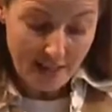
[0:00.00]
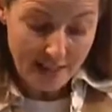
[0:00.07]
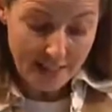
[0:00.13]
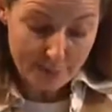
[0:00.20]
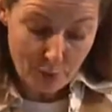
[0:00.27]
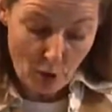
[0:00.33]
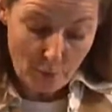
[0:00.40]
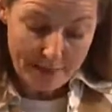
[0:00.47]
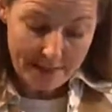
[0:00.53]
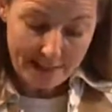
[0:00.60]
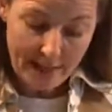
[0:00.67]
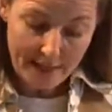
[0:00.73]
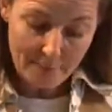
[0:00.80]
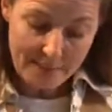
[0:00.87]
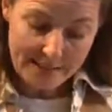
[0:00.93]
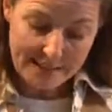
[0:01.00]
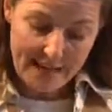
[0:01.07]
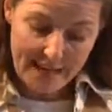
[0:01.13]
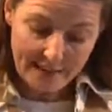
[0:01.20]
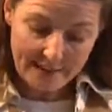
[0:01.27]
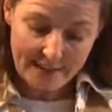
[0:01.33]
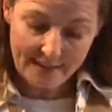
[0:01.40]
It probably can be
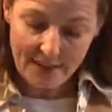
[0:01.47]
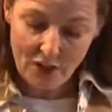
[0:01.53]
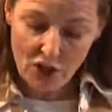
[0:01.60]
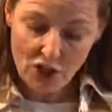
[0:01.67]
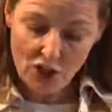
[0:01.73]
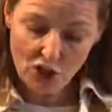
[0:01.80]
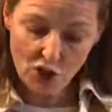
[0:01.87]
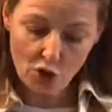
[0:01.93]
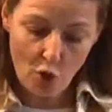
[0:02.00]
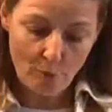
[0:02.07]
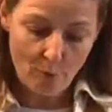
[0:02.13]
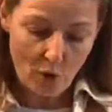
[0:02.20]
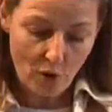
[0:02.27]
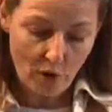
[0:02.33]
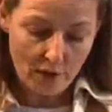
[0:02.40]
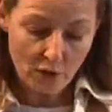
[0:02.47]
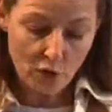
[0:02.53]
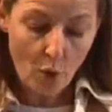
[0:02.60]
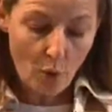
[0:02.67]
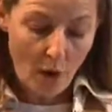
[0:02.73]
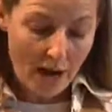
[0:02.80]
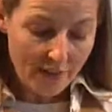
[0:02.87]
said that there is
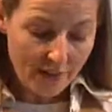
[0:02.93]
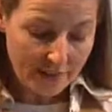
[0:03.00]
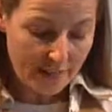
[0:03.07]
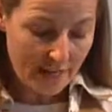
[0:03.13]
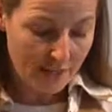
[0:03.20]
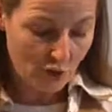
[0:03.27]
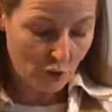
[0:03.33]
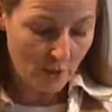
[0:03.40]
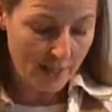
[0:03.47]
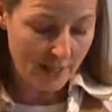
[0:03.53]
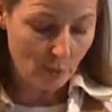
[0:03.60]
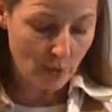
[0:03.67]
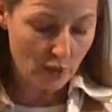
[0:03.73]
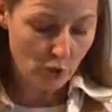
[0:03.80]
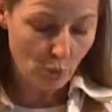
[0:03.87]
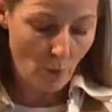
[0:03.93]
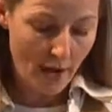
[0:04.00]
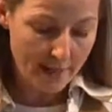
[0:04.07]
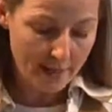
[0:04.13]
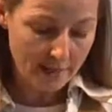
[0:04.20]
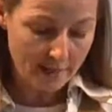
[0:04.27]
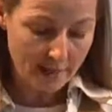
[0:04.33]
no other country in which
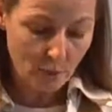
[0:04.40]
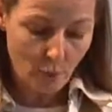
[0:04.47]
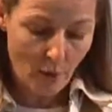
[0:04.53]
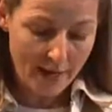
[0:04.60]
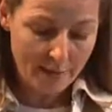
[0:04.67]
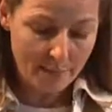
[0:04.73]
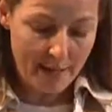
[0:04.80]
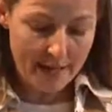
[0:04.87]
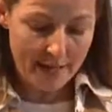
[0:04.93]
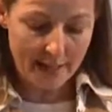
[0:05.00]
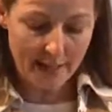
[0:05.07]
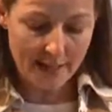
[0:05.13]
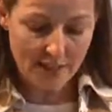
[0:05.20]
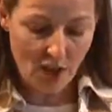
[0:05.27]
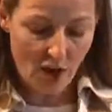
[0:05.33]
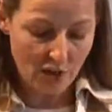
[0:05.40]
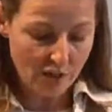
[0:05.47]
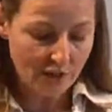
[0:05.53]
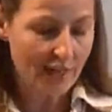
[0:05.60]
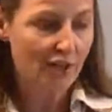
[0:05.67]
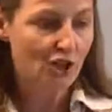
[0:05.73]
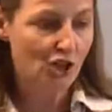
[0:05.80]
wine and winemaking is
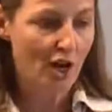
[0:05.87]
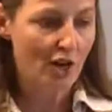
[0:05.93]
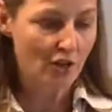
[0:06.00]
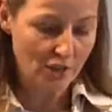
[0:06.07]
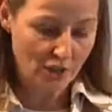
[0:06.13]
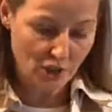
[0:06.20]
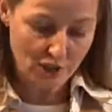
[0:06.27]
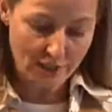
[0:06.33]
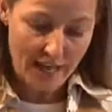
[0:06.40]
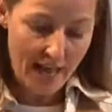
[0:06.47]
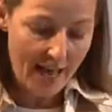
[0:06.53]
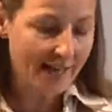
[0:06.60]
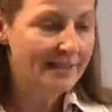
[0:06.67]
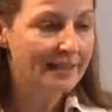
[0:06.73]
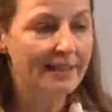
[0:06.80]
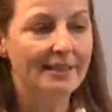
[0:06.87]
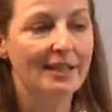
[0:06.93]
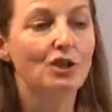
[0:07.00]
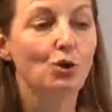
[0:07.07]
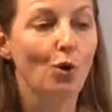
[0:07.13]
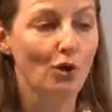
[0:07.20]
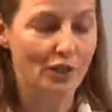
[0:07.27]
honored and cherished as it is
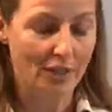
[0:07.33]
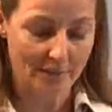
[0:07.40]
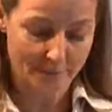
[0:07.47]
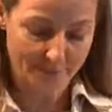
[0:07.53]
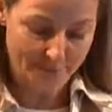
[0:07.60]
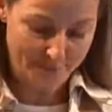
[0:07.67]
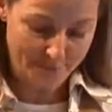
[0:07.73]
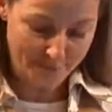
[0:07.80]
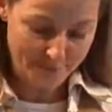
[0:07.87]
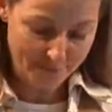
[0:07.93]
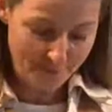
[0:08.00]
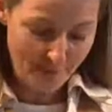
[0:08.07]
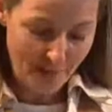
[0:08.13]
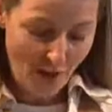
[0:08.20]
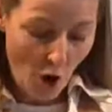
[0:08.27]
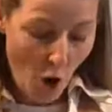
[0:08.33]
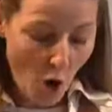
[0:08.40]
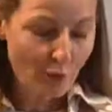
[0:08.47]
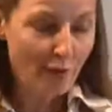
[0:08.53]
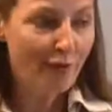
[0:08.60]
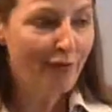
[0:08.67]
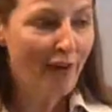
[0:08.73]
in Georgia.
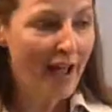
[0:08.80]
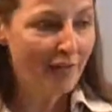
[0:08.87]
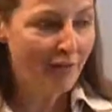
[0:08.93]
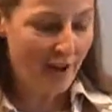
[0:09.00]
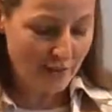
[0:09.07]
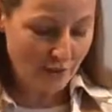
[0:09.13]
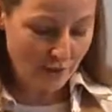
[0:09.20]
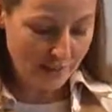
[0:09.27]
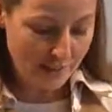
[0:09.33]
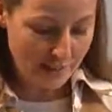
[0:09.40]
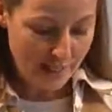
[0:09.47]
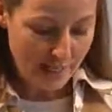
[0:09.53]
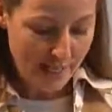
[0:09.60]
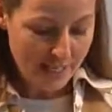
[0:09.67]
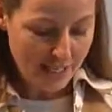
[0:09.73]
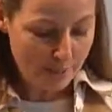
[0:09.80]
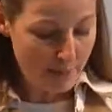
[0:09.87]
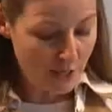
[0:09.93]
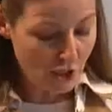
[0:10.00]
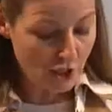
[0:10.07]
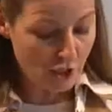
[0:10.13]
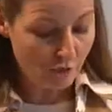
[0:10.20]
Over 500
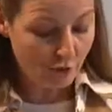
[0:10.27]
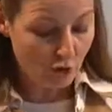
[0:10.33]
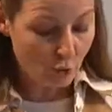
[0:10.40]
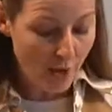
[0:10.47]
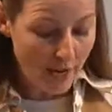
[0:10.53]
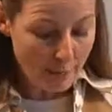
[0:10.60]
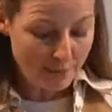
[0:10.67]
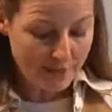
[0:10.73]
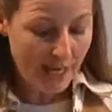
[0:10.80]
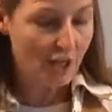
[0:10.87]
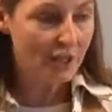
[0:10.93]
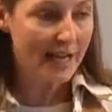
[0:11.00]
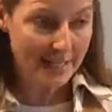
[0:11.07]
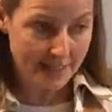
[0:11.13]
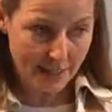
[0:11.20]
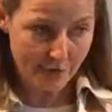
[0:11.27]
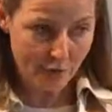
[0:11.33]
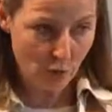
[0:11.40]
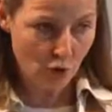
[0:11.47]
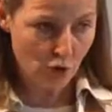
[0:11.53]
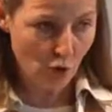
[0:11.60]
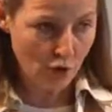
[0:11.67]
species of grapes are native
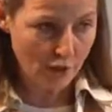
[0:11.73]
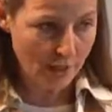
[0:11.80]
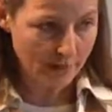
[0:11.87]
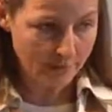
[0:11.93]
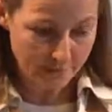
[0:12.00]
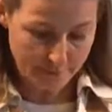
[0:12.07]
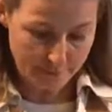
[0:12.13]
to Georgia,